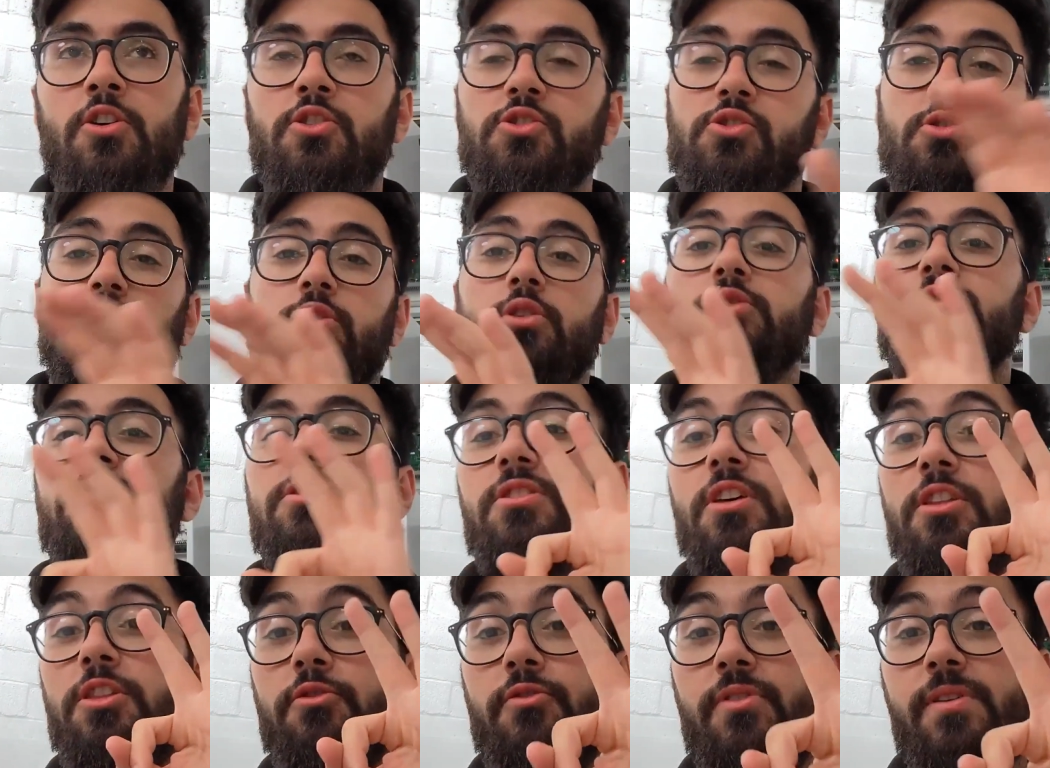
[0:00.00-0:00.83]
So those
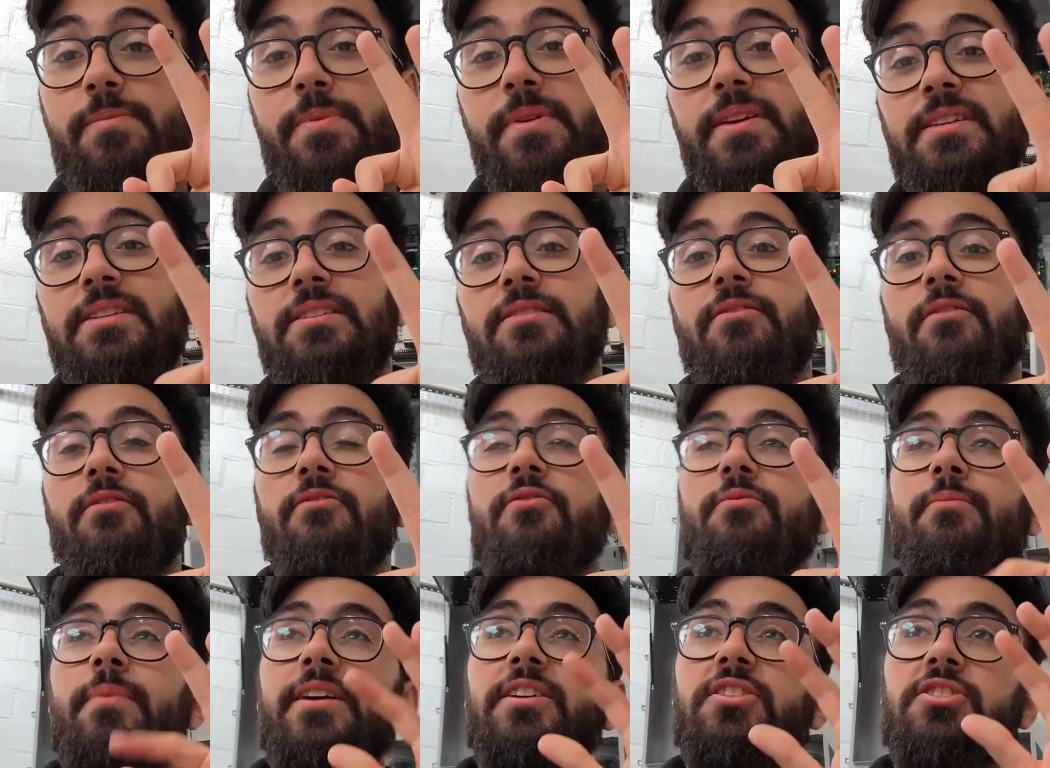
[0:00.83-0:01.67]
are the three pieces of
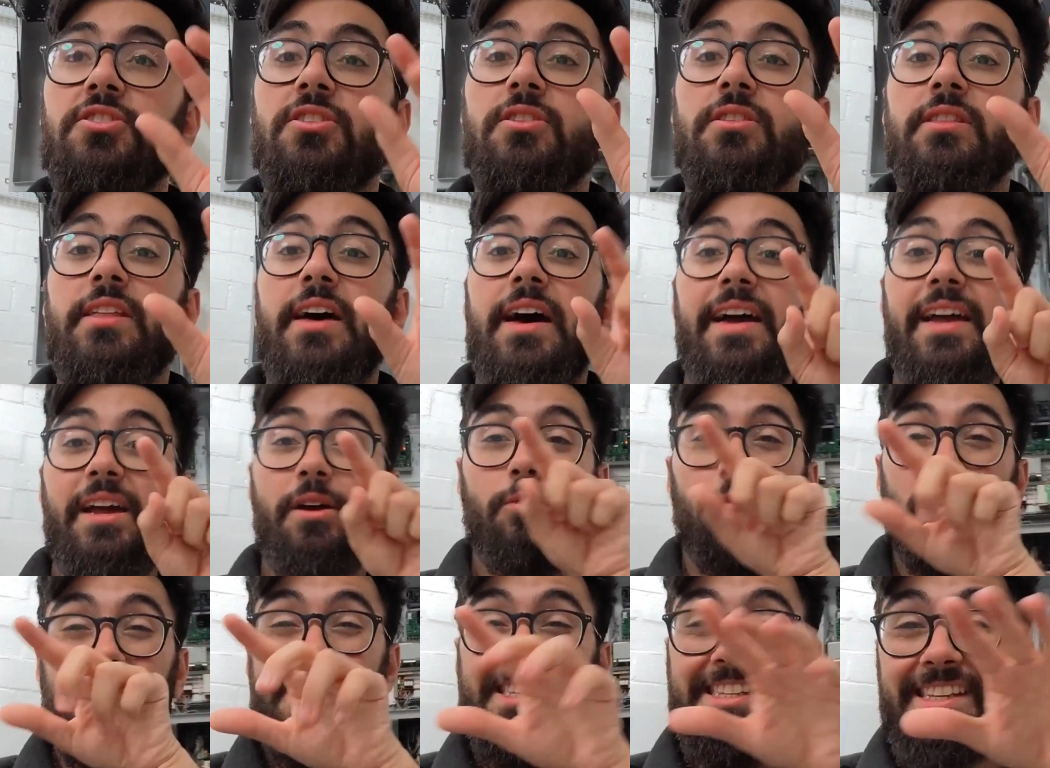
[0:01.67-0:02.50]
information that
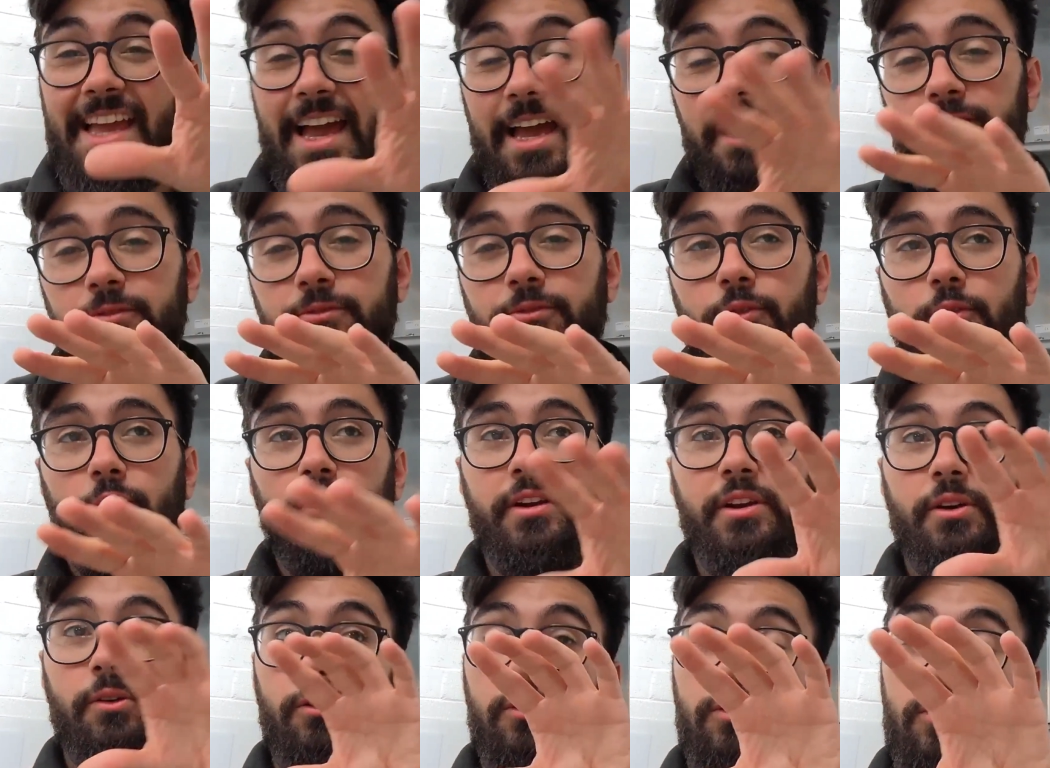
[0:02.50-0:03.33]
it will scan
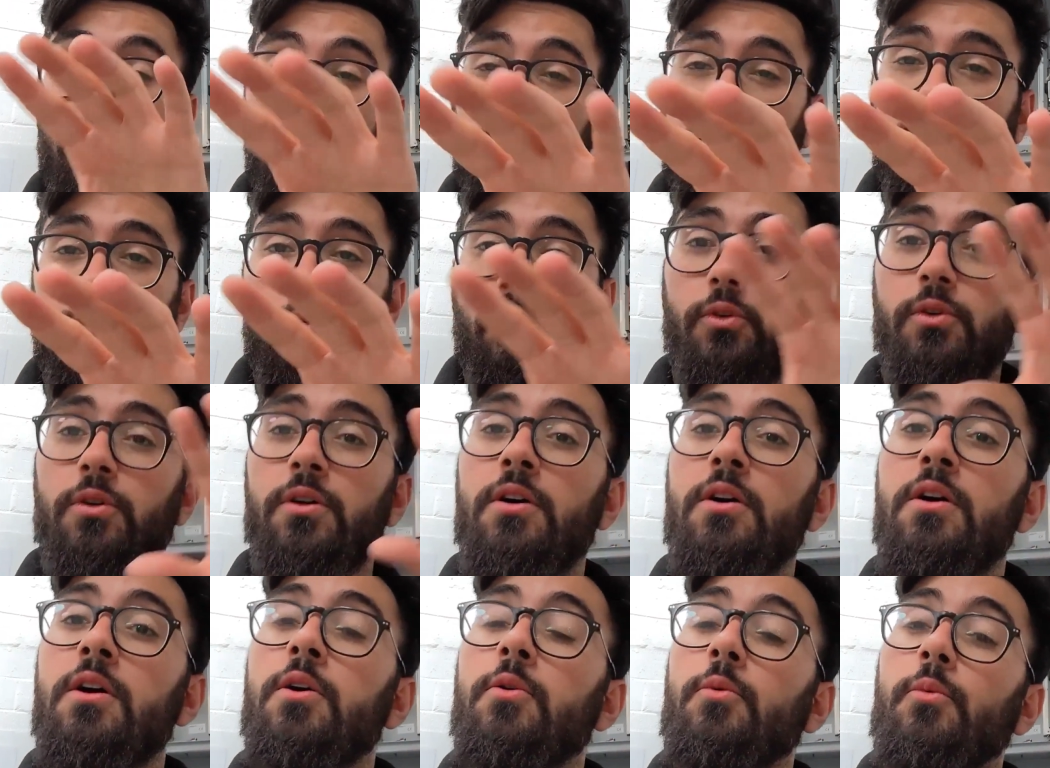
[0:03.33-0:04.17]
for and it will look for
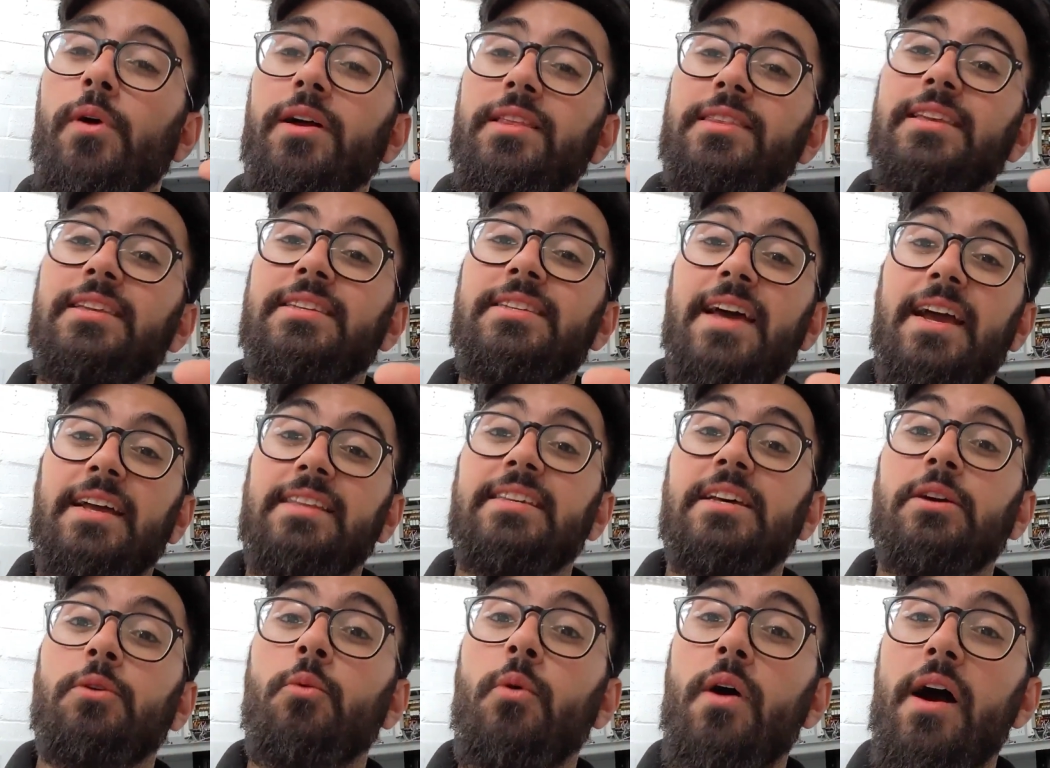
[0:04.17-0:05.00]
when
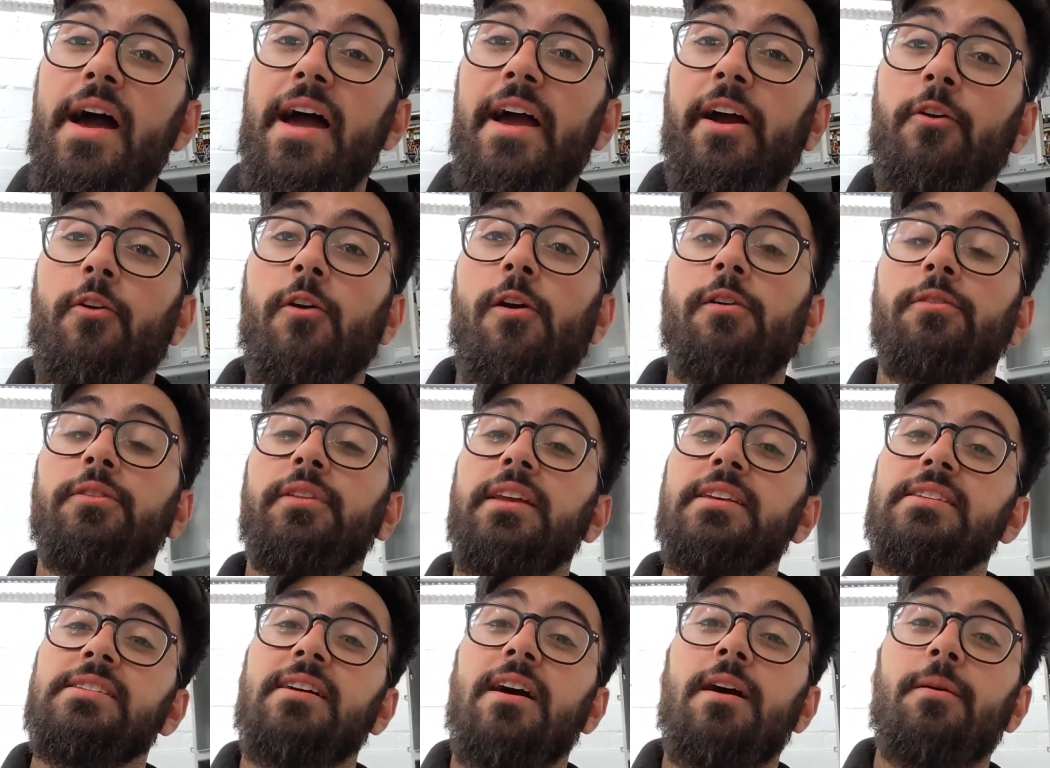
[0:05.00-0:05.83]
detecting what aircraft
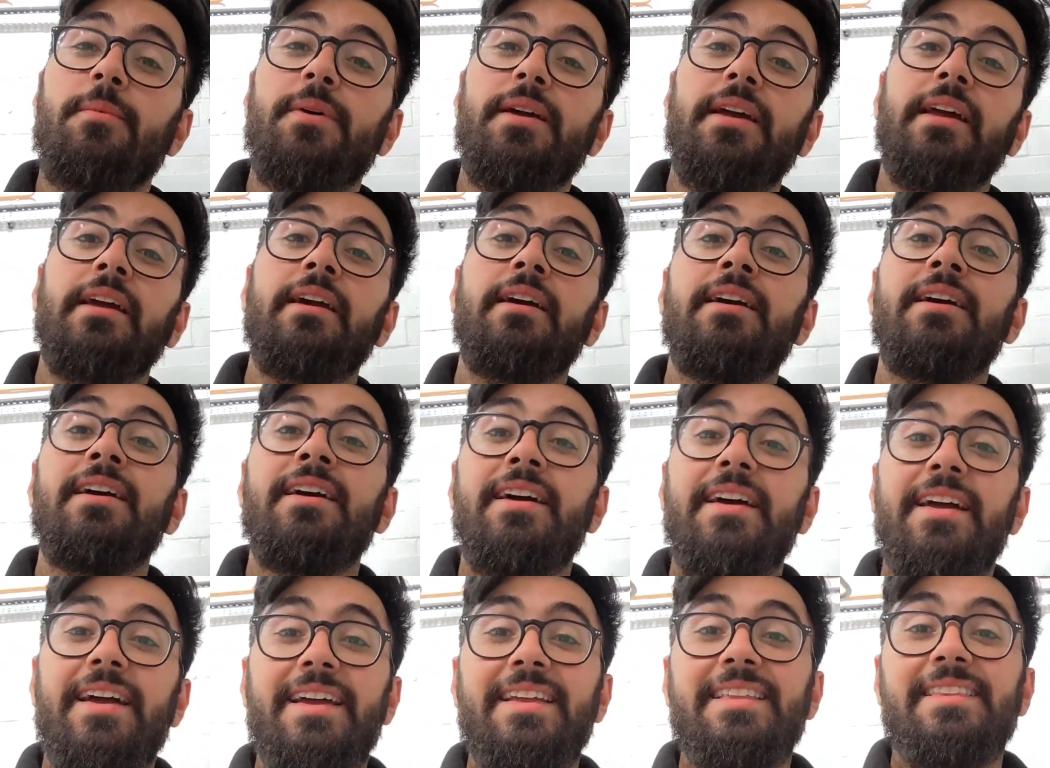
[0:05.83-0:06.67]
is coming
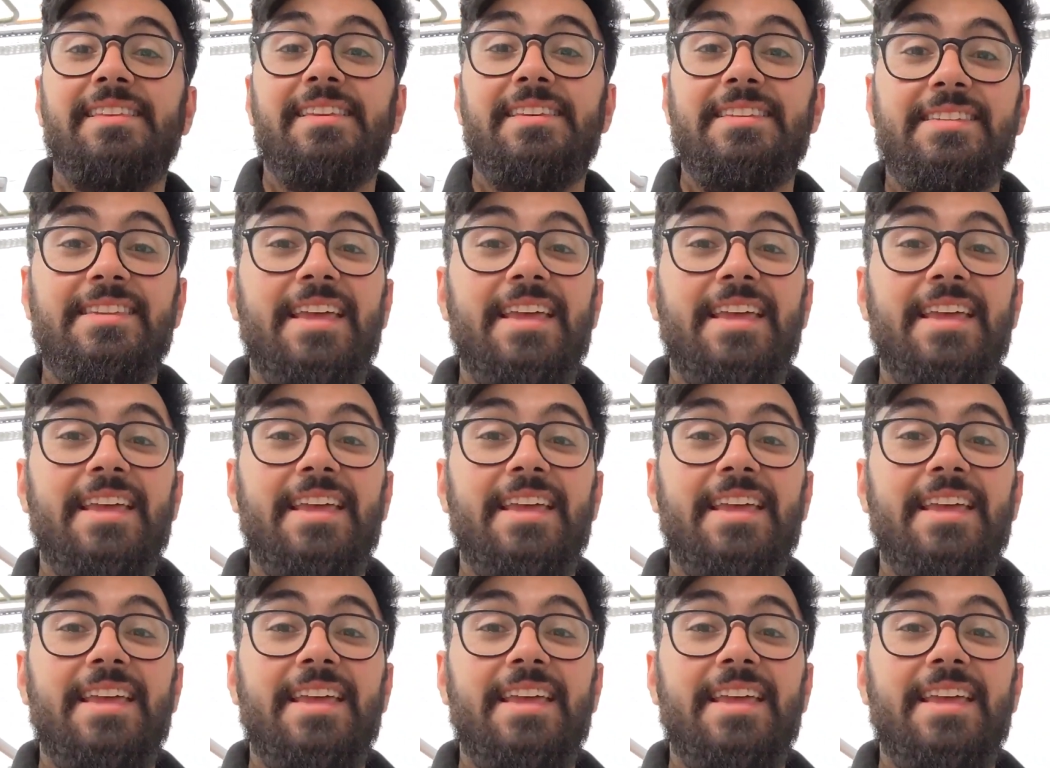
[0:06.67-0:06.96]
into